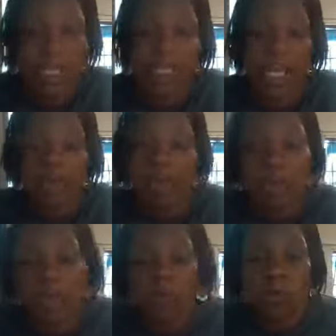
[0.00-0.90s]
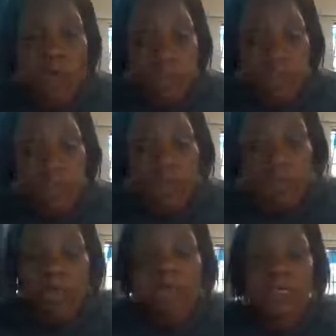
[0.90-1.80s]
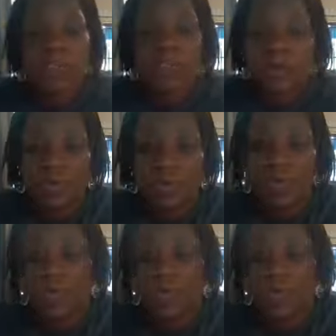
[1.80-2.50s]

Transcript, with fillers: an actual brick and mortar store soon.